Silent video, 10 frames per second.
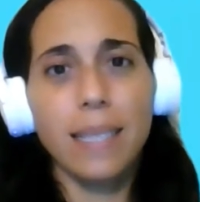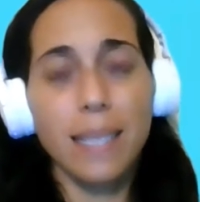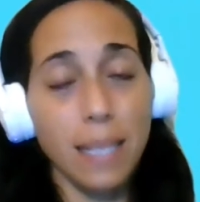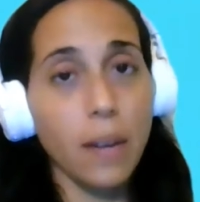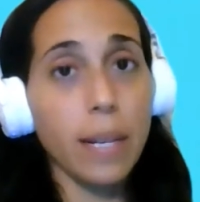
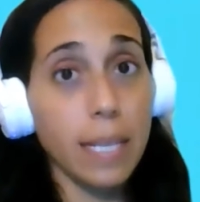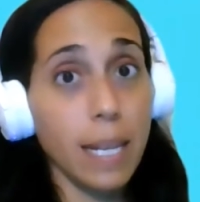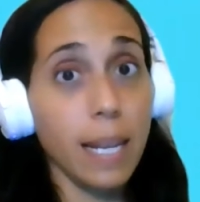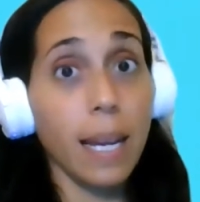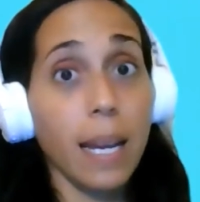
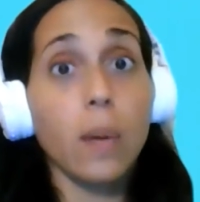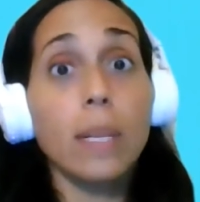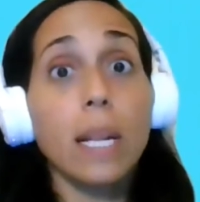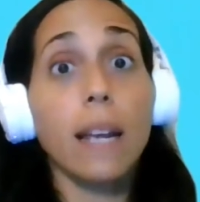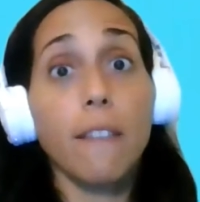seriously, like I
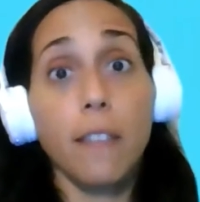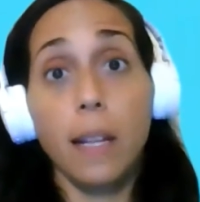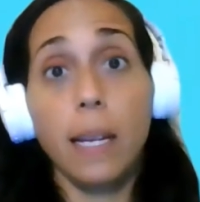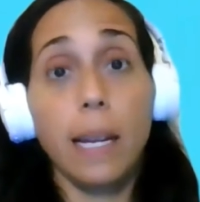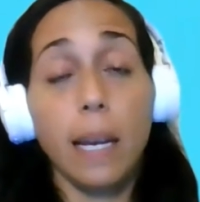was like feeling